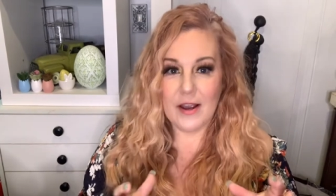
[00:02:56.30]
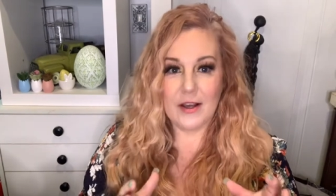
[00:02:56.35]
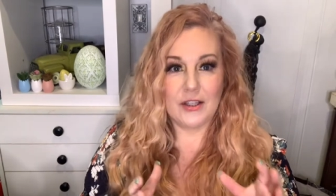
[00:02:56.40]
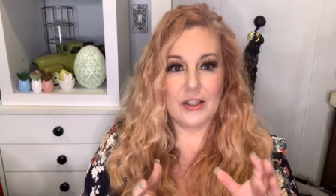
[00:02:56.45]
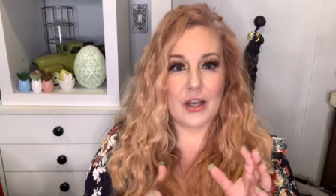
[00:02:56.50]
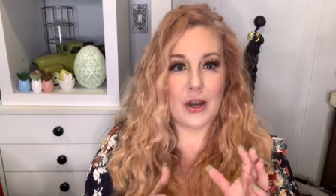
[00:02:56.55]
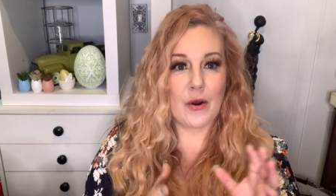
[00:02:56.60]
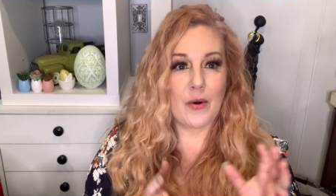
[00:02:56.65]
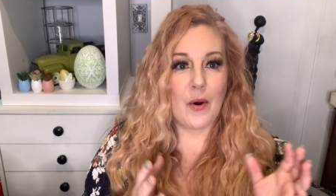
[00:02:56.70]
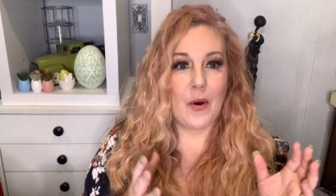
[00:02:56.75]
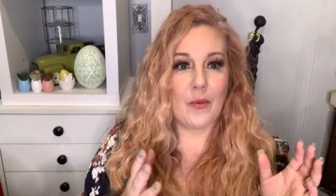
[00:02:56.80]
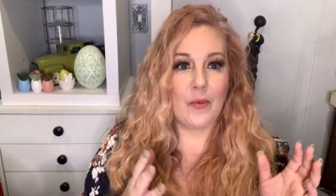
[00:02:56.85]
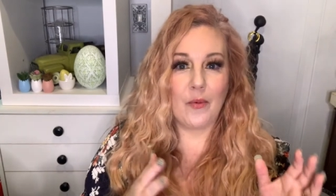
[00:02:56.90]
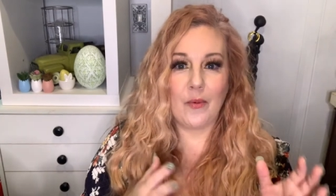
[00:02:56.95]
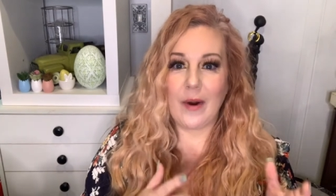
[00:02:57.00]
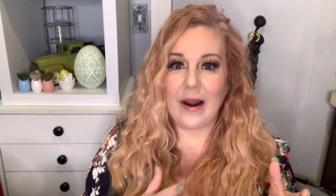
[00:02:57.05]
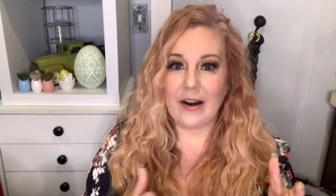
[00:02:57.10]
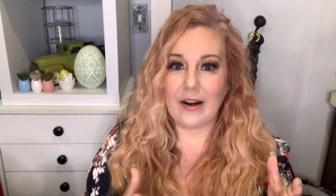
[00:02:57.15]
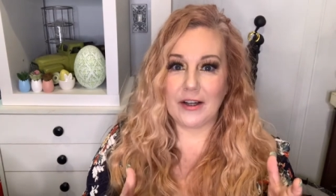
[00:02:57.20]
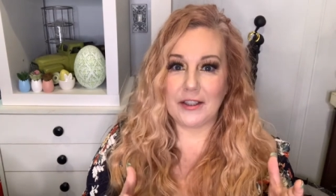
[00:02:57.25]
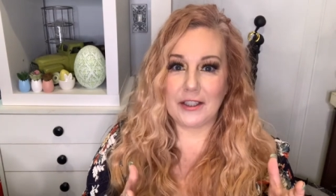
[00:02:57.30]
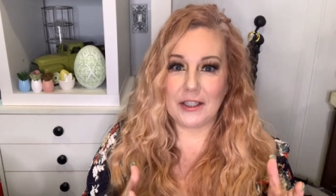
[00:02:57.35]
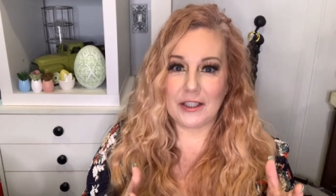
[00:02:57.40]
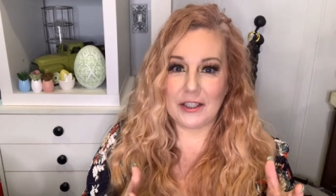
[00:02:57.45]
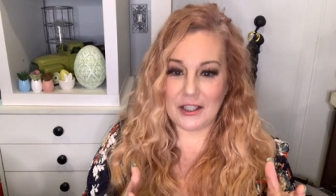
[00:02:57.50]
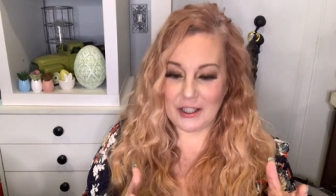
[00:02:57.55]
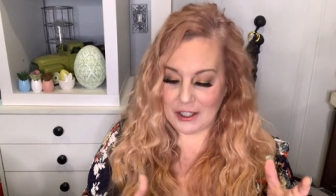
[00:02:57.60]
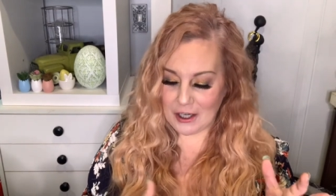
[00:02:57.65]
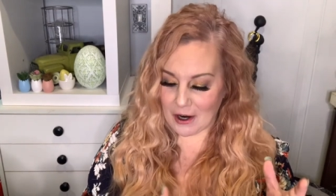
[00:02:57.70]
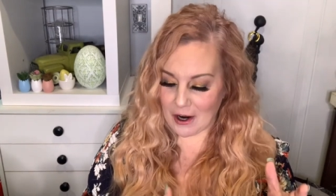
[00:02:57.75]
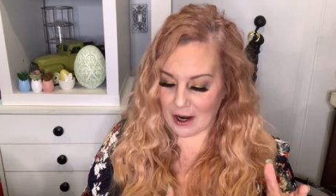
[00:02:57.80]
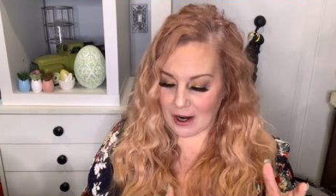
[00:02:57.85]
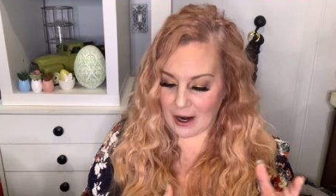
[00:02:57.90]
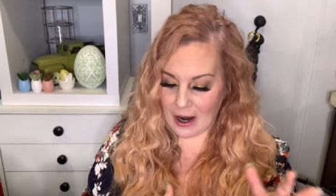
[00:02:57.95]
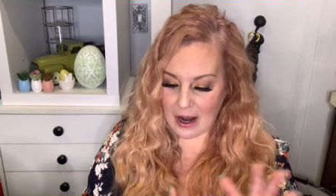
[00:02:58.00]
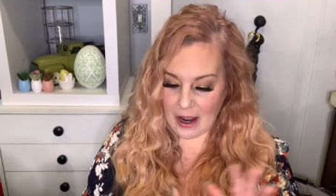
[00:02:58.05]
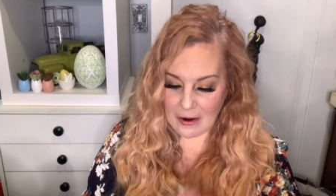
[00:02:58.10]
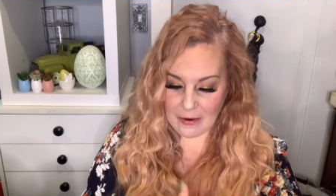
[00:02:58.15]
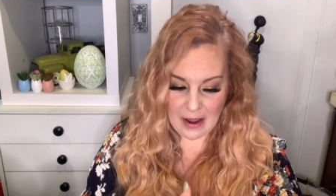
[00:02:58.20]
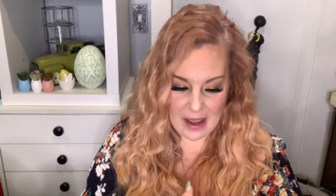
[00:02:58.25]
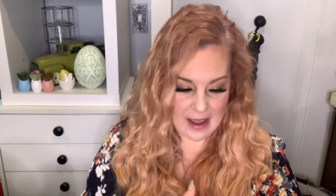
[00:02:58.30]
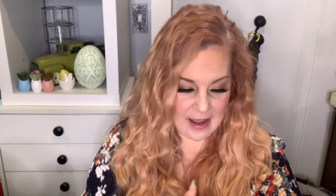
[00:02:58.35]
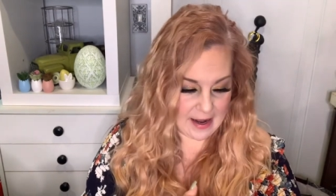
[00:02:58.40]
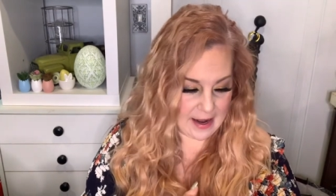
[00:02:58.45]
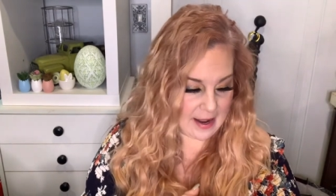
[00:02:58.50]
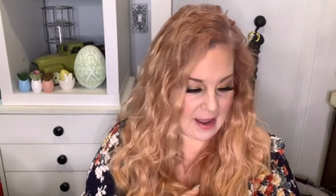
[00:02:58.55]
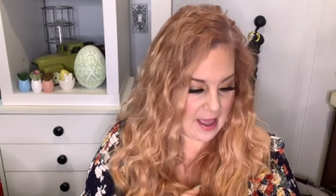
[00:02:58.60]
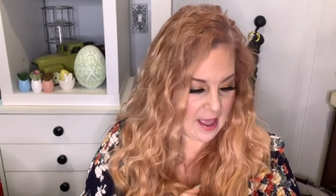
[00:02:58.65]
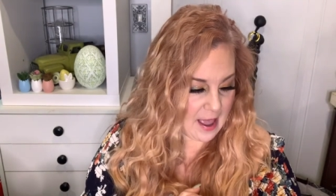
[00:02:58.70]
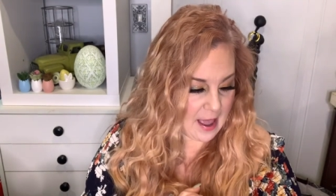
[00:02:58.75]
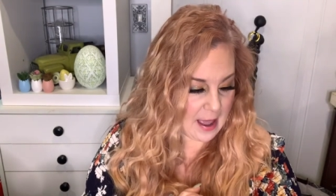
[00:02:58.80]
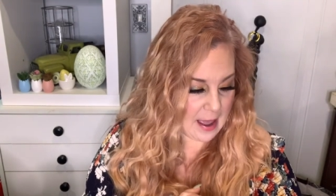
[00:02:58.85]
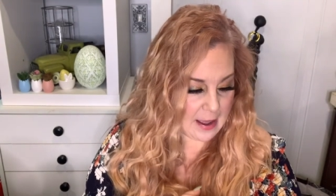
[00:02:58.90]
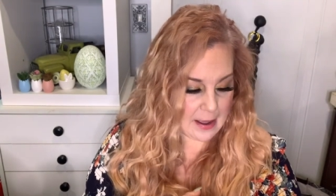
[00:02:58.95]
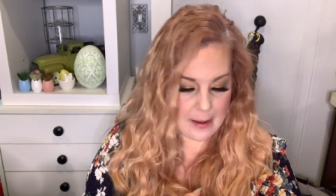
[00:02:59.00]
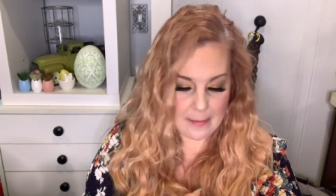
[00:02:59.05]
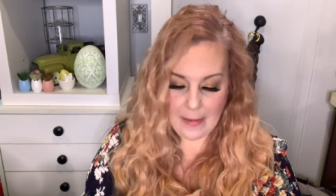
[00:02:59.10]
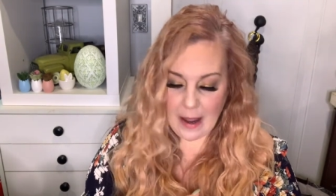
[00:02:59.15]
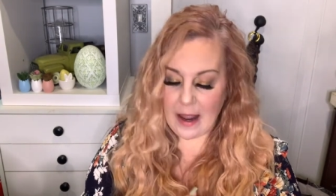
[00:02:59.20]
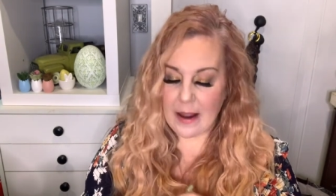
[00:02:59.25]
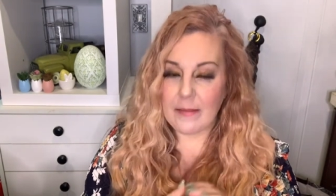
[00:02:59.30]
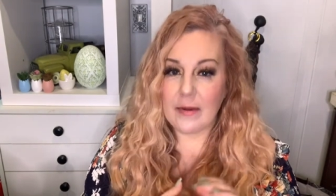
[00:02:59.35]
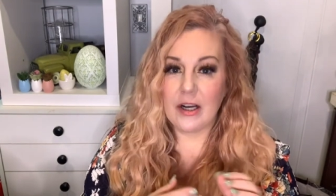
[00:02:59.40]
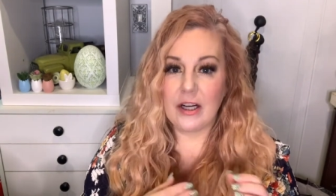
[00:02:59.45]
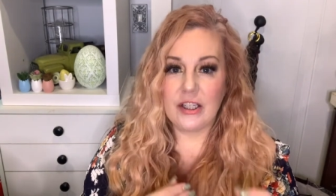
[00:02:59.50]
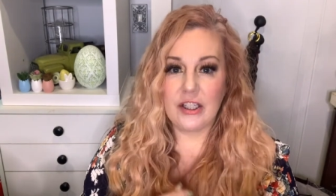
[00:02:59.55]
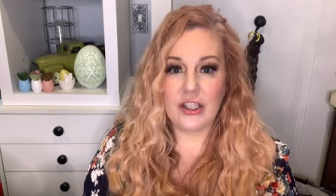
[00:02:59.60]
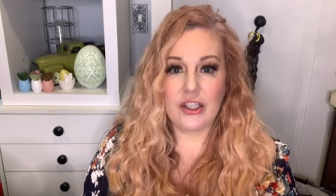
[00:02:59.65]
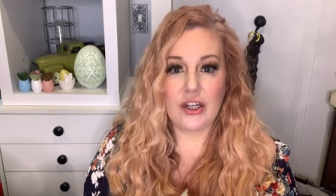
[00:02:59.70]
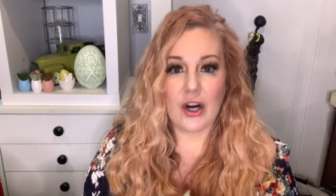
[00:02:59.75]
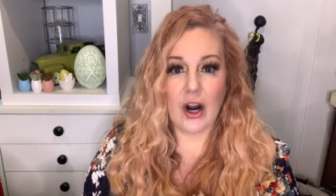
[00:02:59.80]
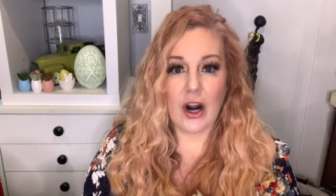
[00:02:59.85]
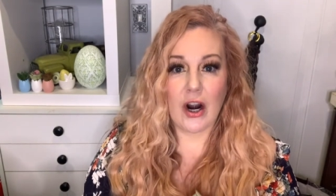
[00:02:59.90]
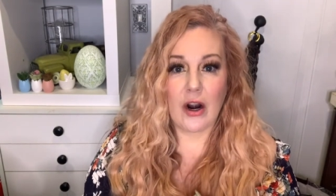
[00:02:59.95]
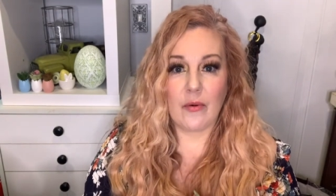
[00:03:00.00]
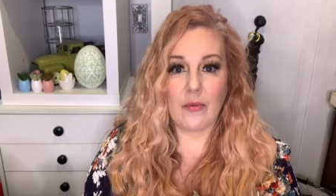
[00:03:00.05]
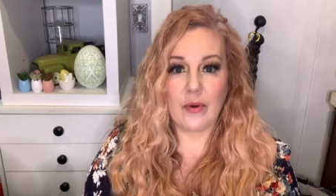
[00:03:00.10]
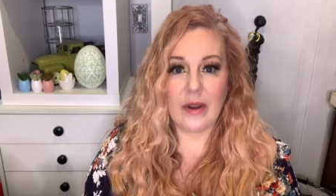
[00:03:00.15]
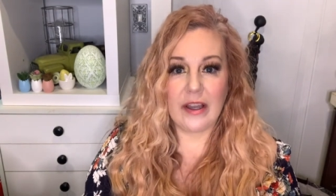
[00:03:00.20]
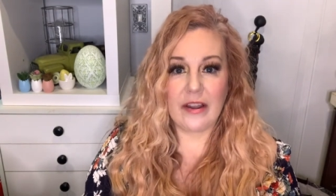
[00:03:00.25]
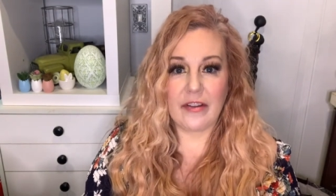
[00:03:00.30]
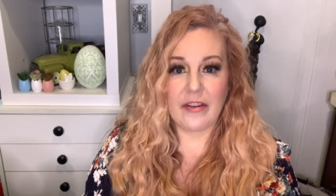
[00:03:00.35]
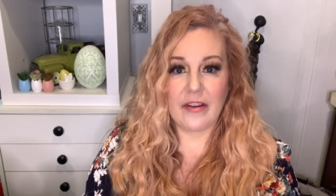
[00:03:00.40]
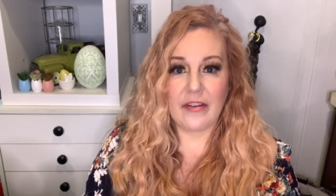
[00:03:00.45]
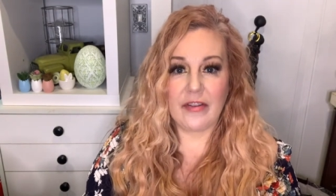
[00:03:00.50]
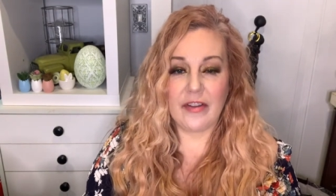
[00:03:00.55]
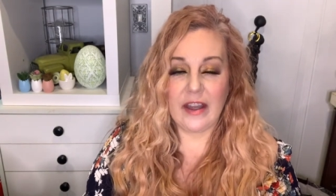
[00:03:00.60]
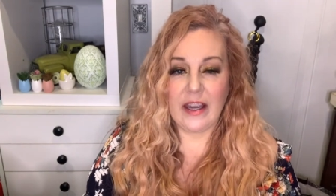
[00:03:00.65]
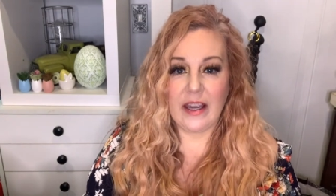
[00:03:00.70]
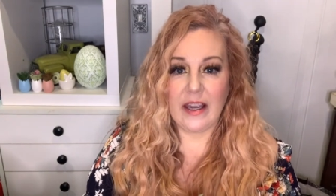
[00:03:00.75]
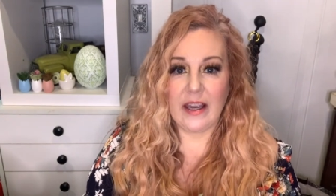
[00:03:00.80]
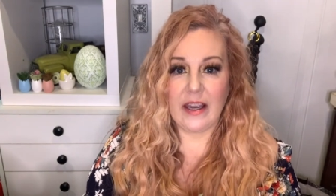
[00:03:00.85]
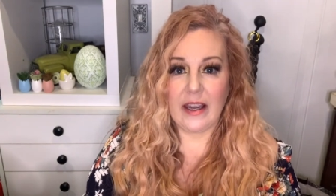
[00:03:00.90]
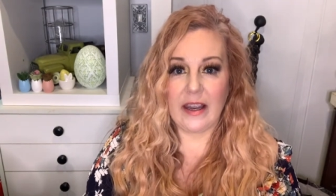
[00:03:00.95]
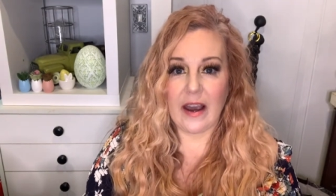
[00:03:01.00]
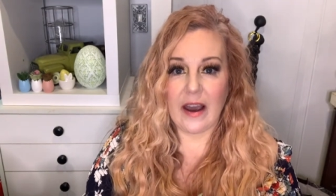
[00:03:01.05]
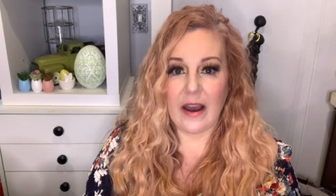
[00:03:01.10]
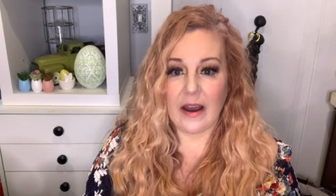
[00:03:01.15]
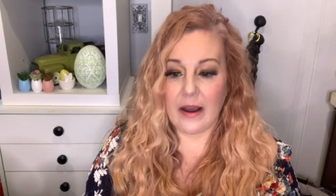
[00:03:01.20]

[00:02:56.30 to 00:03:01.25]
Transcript: So where to start? Okay. I'm going to start with the,